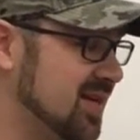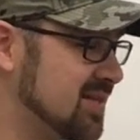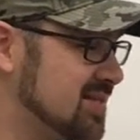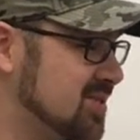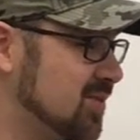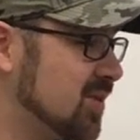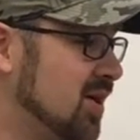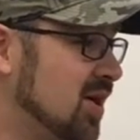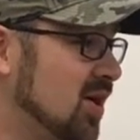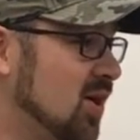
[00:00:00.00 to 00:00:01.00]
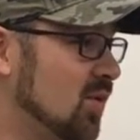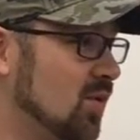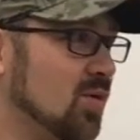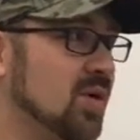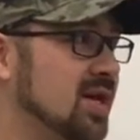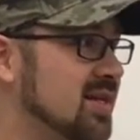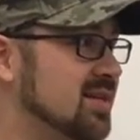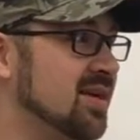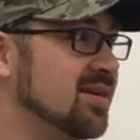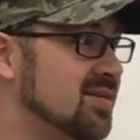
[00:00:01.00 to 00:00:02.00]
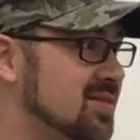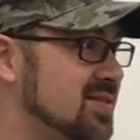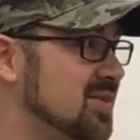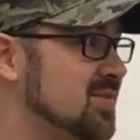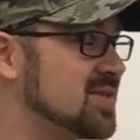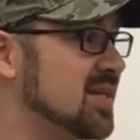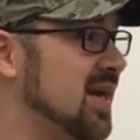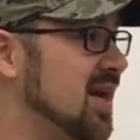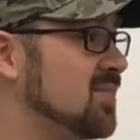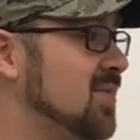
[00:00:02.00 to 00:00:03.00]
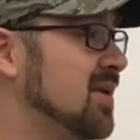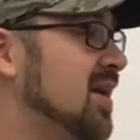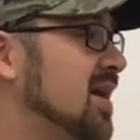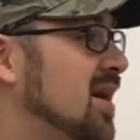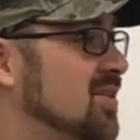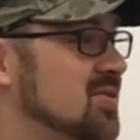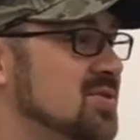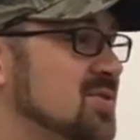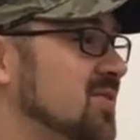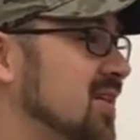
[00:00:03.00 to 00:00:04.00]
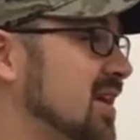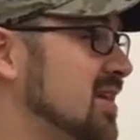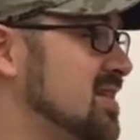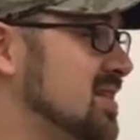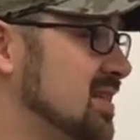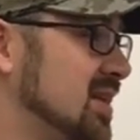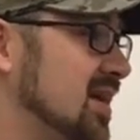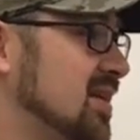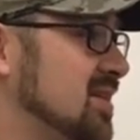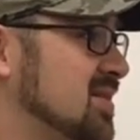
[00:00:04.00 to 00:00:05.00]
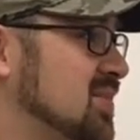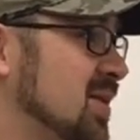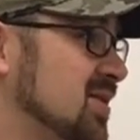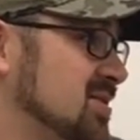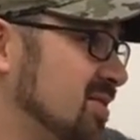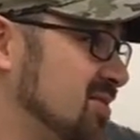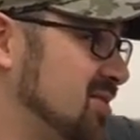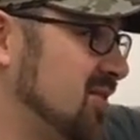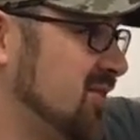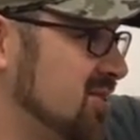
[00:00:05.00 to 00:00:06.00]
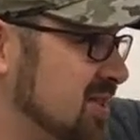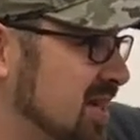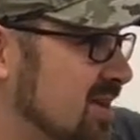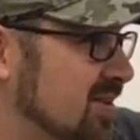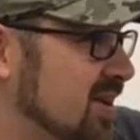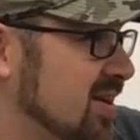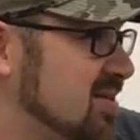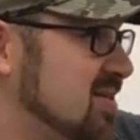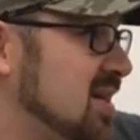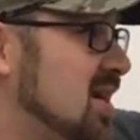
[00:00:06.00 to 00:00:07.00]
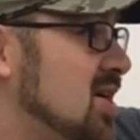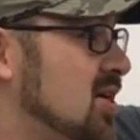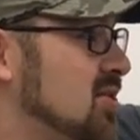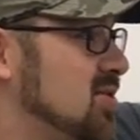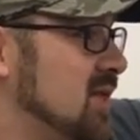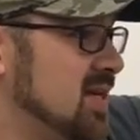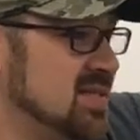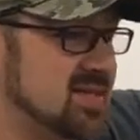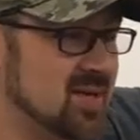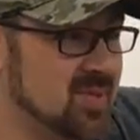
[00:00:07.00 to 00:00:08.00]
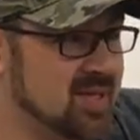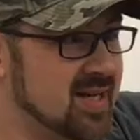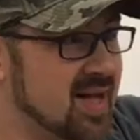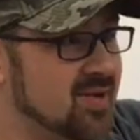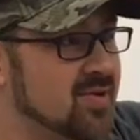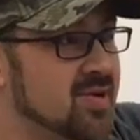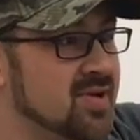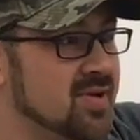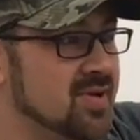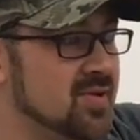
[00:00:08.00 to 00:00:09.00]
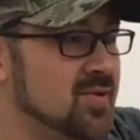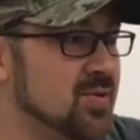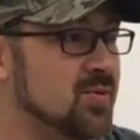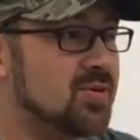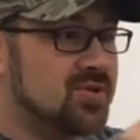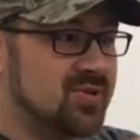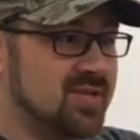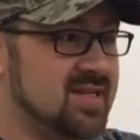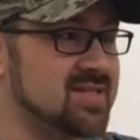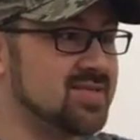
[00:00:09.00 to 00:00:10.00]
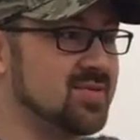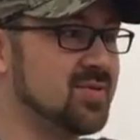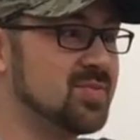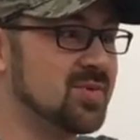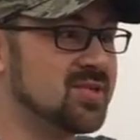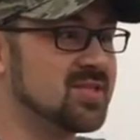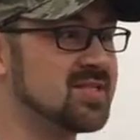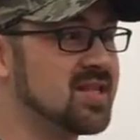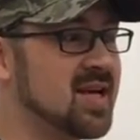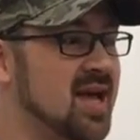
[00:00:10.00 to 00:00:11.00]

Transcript: and so we're waiting there, seeing what's going to happen. No sooner had I said that, the bear starts charging down at us. So he's coming down through the trees, through the bushes,